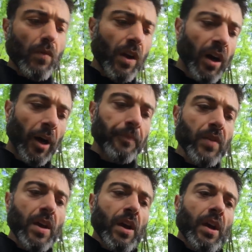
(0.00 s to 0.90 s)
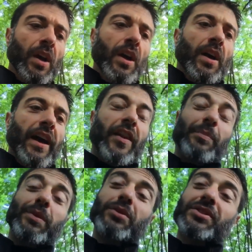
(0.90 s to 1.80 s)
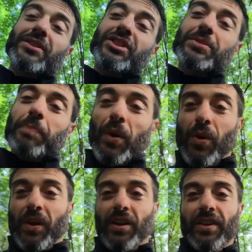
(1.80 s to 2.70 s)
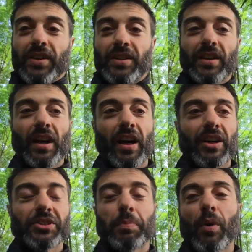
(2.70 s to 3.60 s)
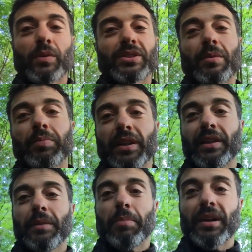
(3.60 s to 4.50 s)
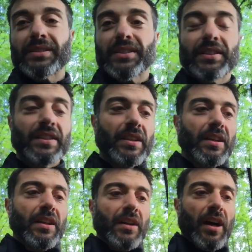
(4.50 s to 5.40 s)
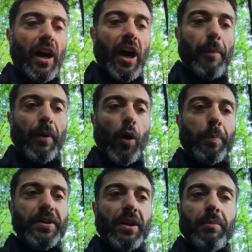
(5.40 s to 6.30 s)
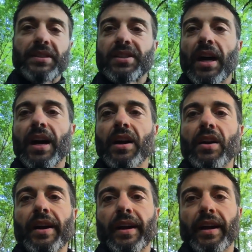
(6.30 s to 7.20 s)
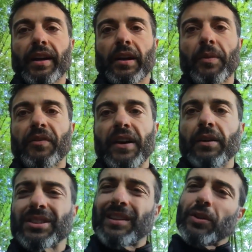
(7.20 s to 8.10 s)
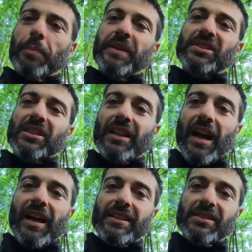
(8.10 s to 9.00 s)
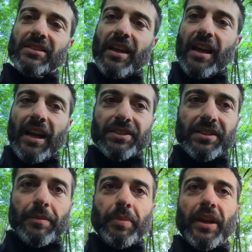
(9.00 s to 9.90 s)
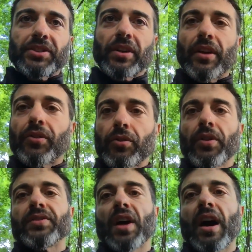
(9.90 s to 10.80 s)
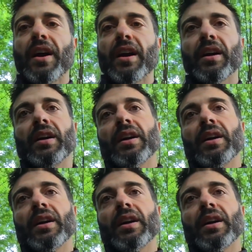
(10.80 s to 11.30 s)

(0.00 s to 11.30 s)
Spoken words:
Ended up losing a spoke. Spoke was completely busted. Opened up my tire, and come to find out it was like a little piece of glass that actually penetrated through the tire